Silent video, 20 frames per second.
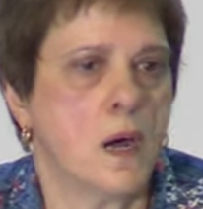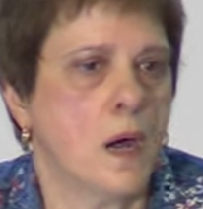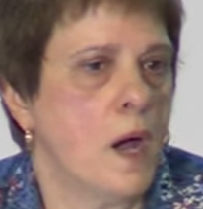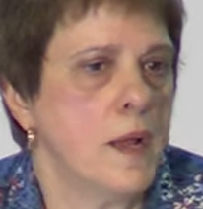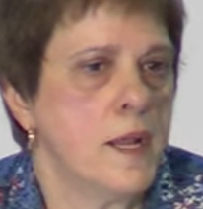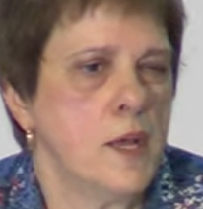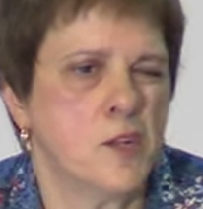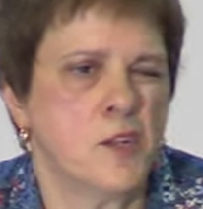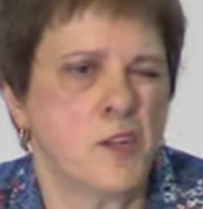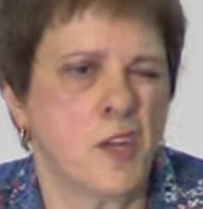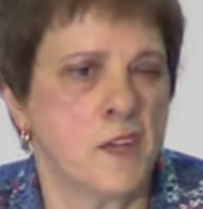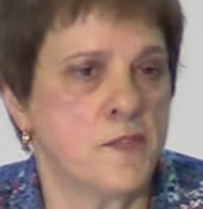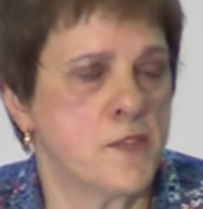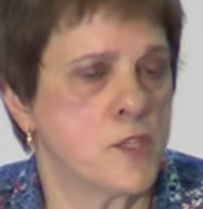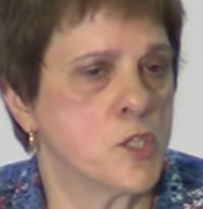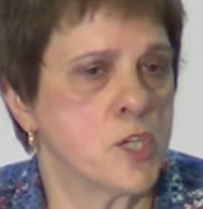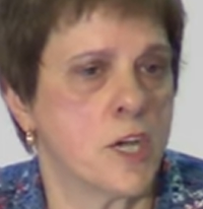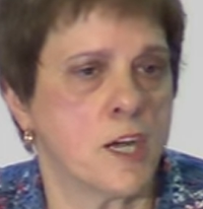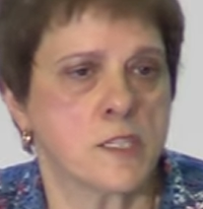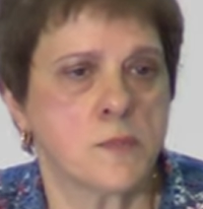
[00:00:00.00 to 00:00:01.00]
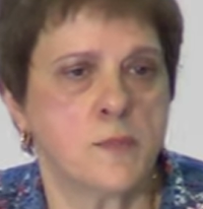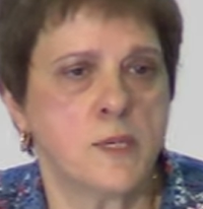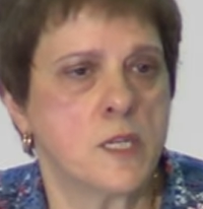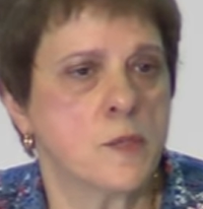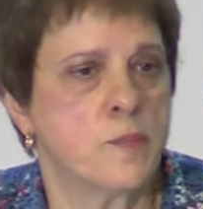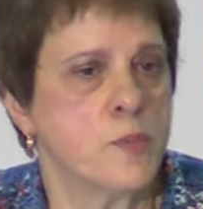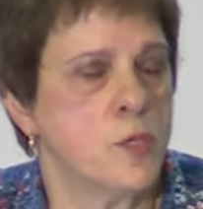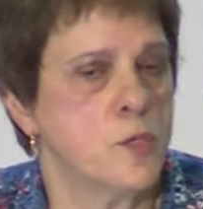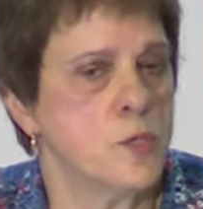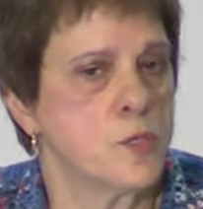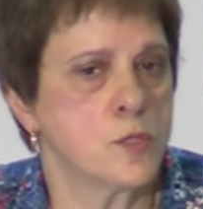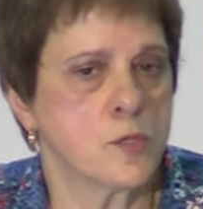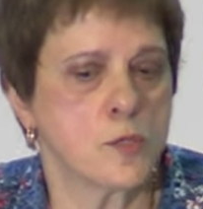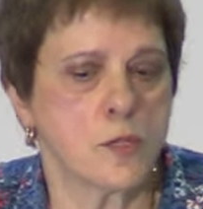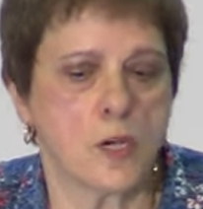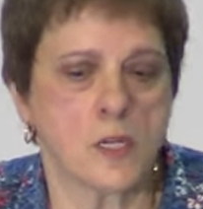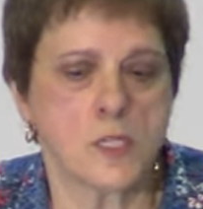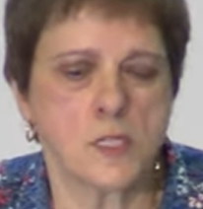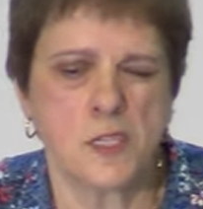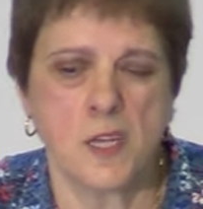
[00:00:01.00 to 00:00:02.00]
I don't know if the child's been abused or
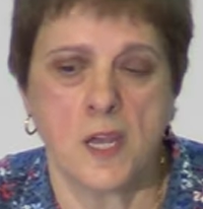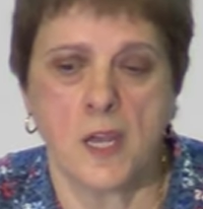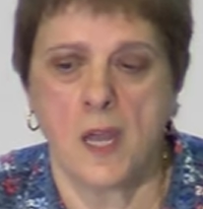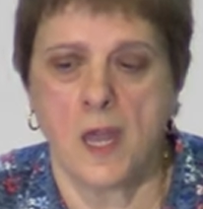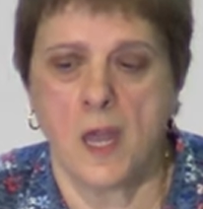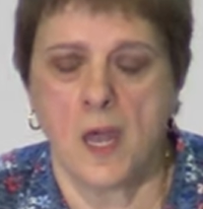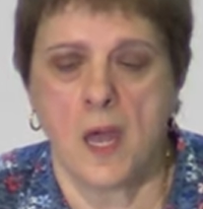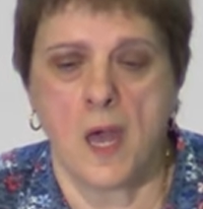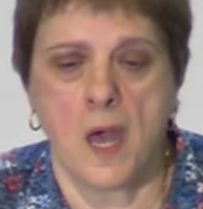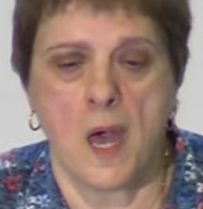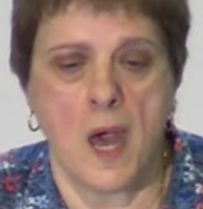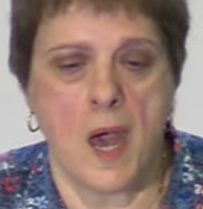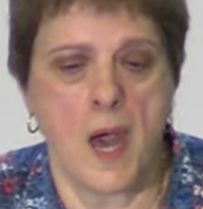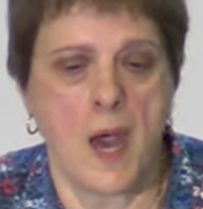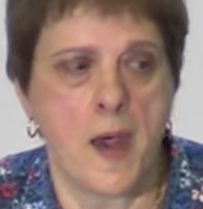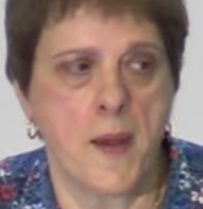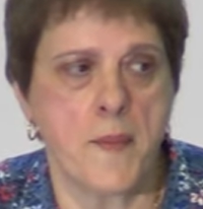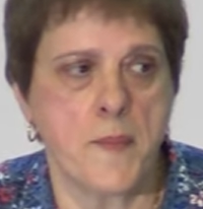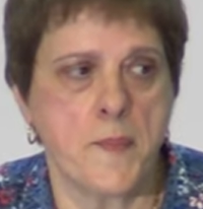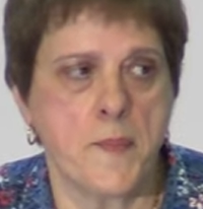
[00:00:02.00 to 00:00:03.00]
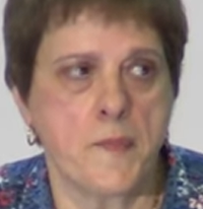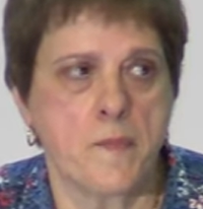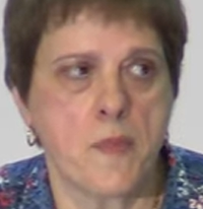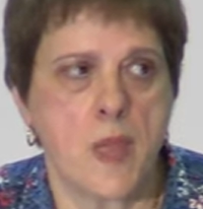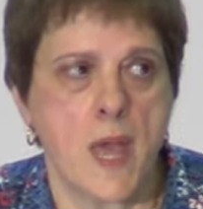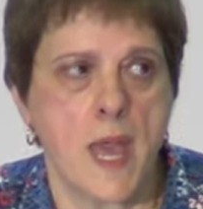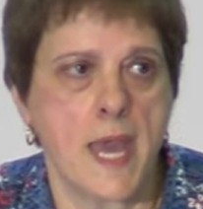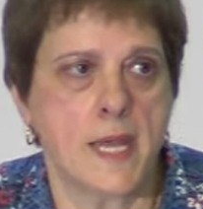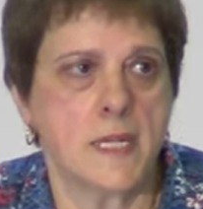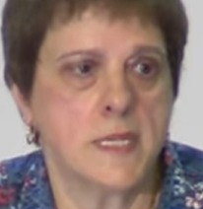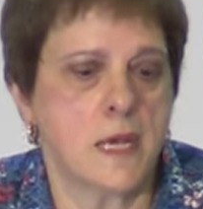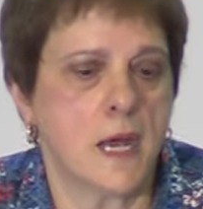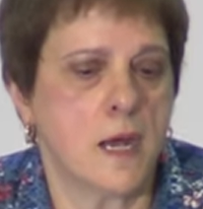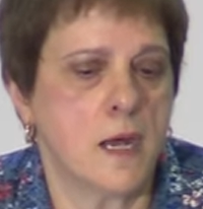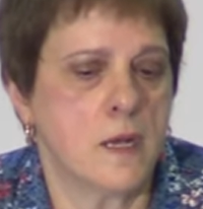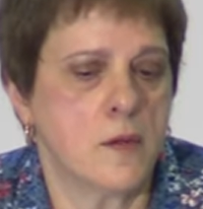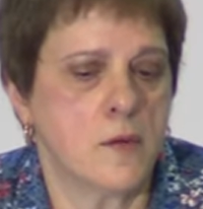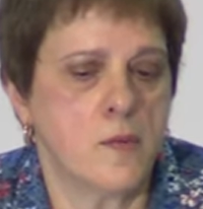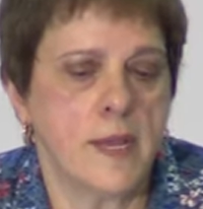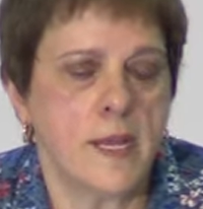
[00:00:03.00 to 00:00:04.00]
not. And
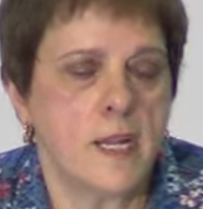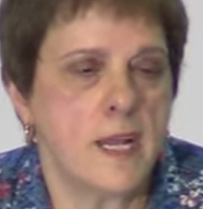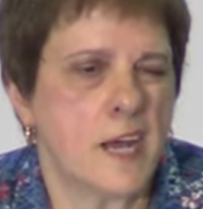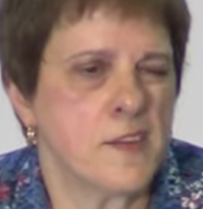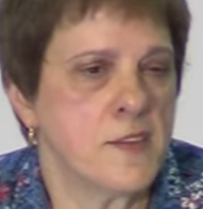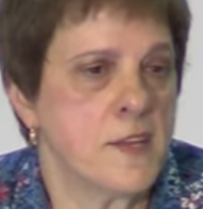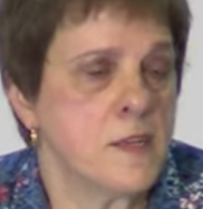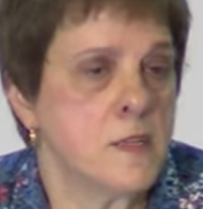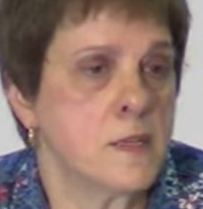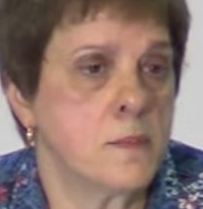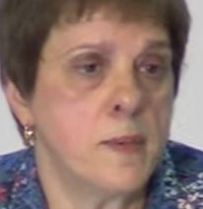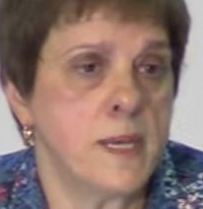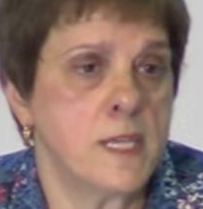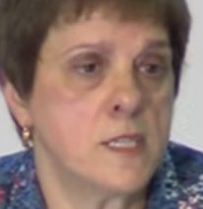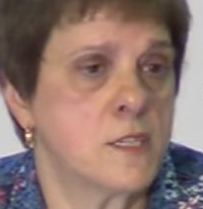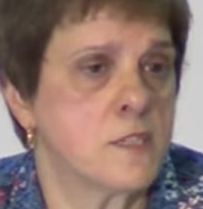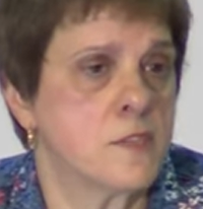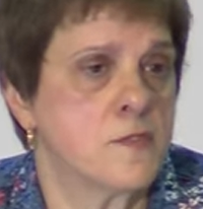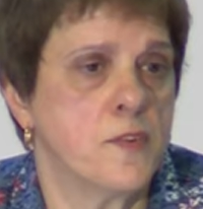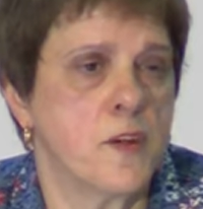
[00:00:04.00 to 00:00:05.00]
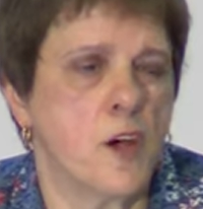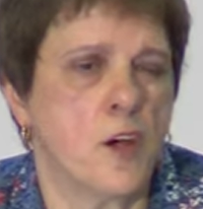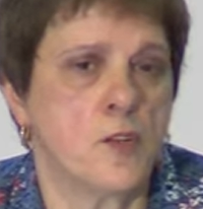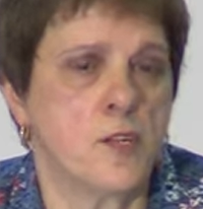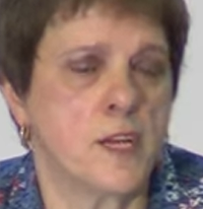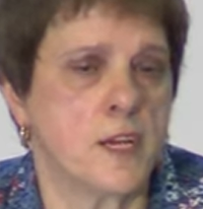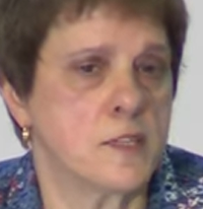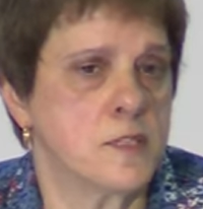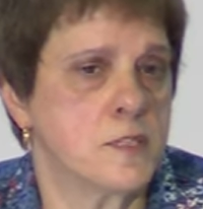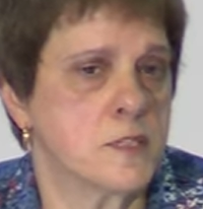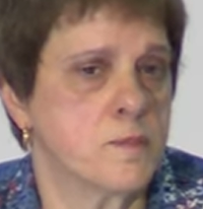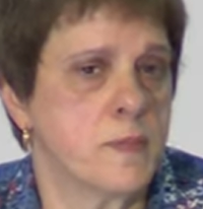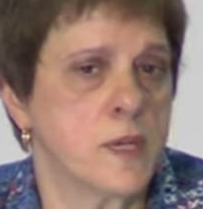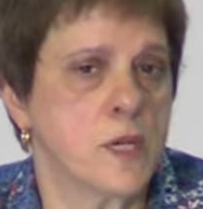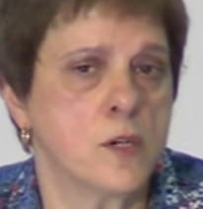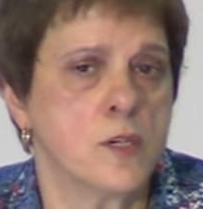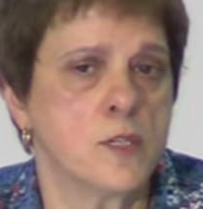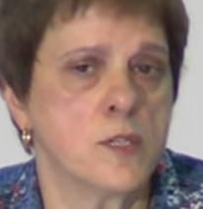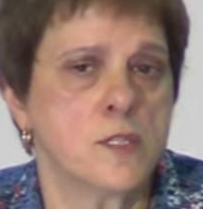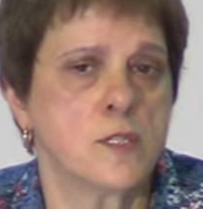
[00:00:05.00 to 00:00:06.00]
really, I think the best is phone us,
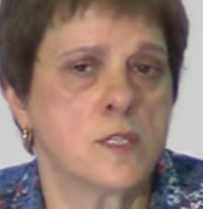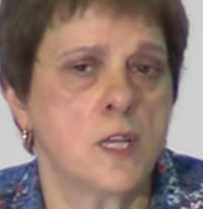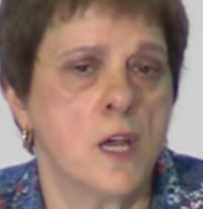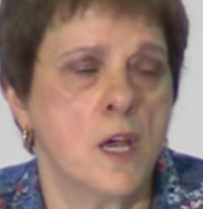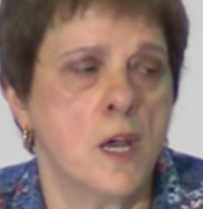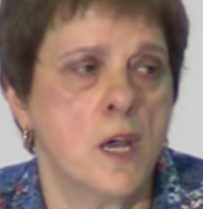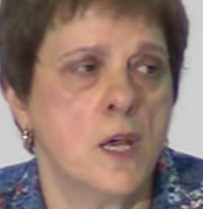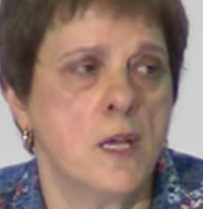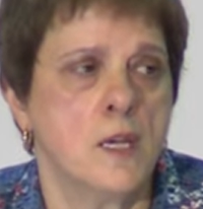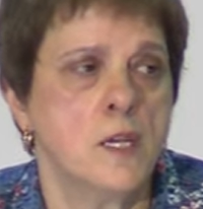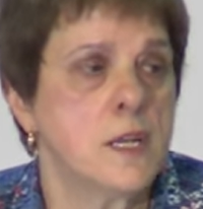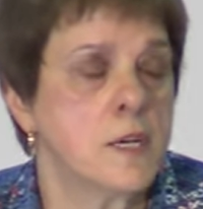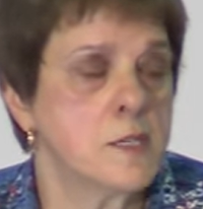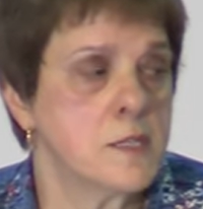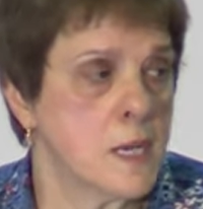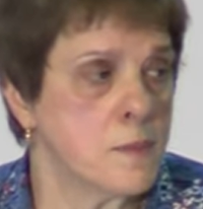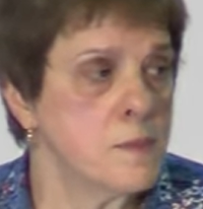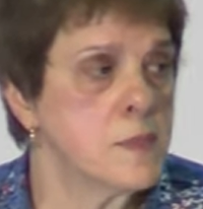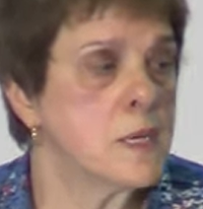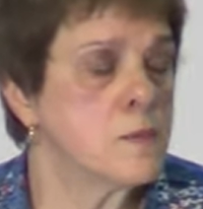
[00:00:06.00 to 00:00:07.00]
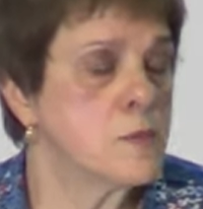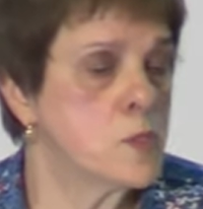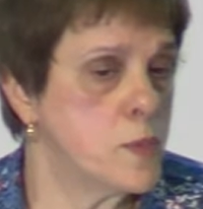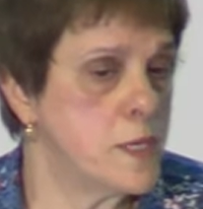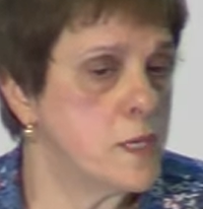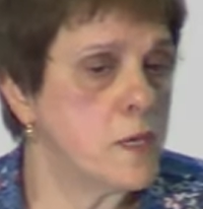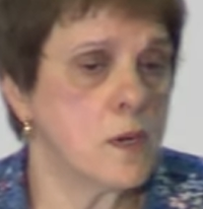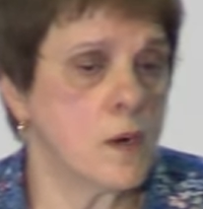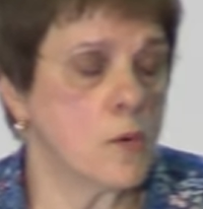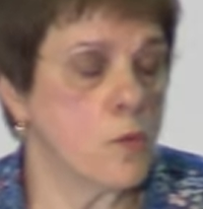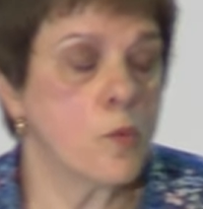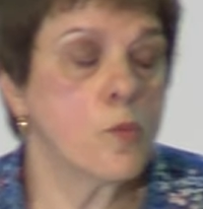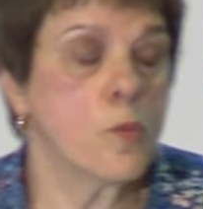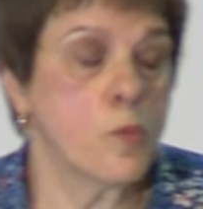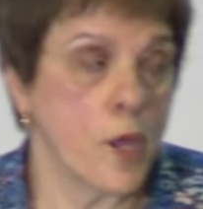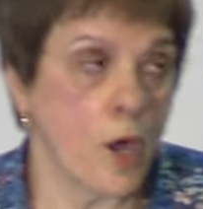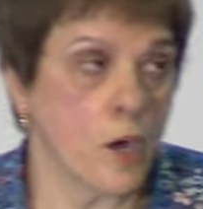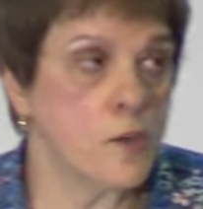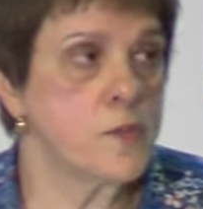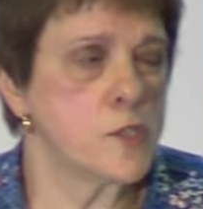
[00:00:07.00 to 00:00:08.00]
because, you know, sometimes
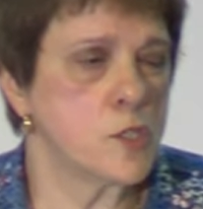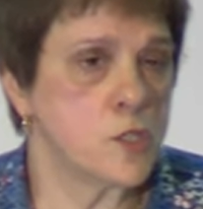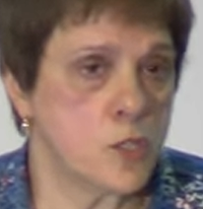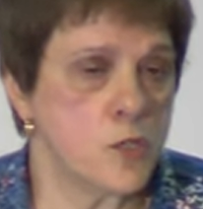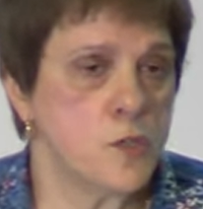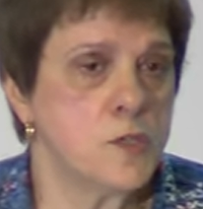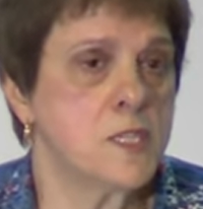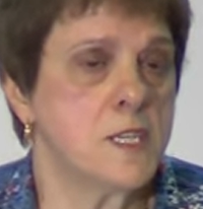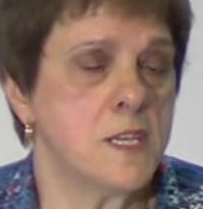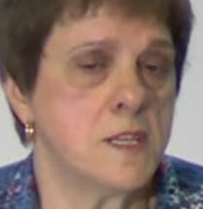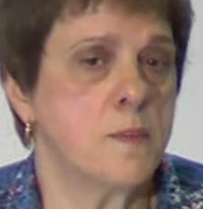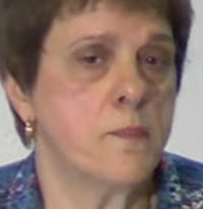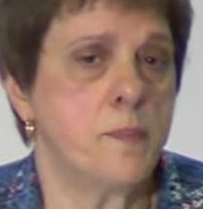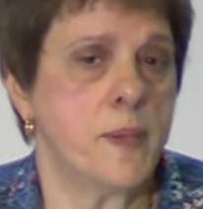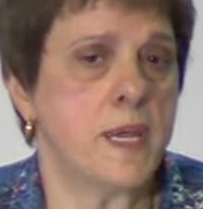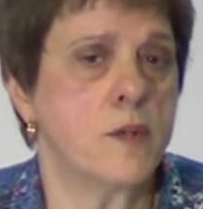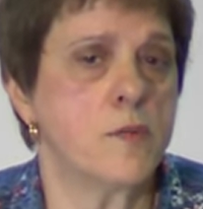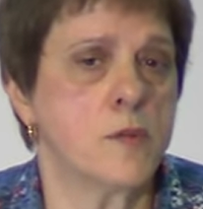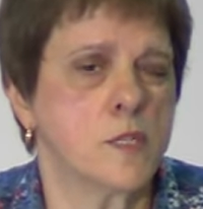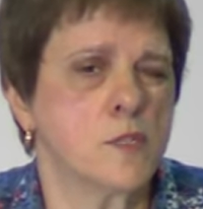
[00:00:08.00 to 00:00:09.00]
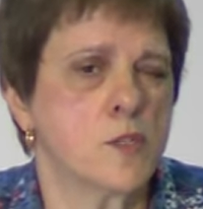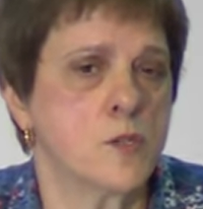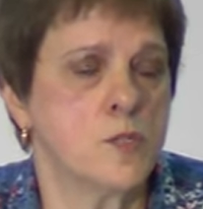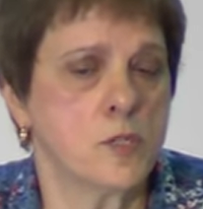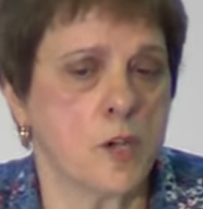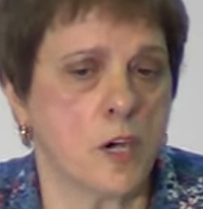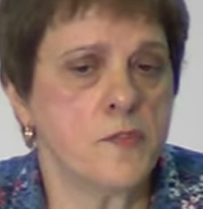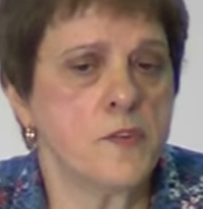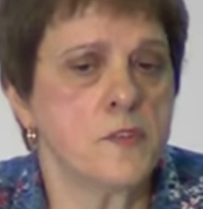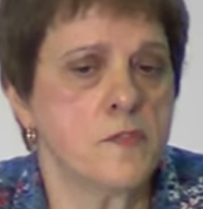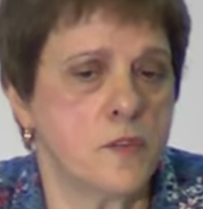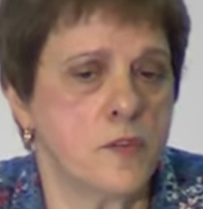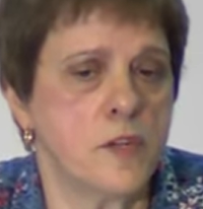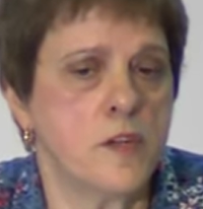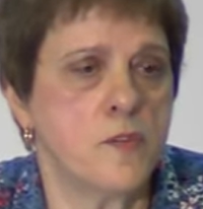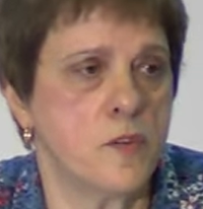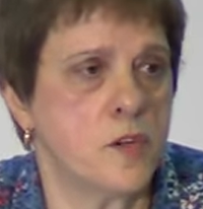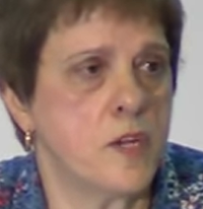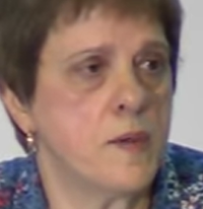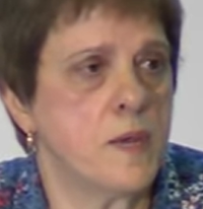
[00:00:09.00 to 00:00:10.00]
we often do see the parent who's often
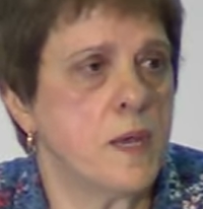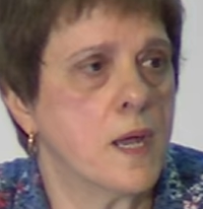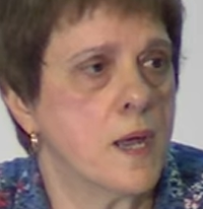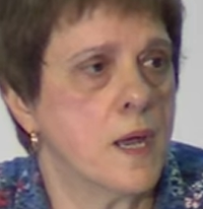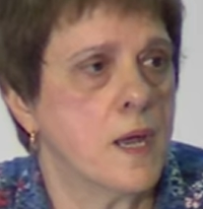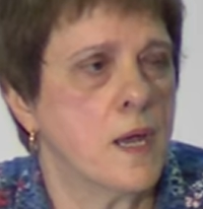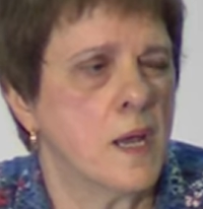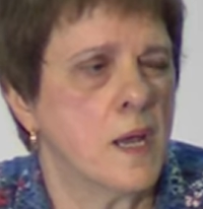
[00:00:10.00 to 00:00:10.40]
very, very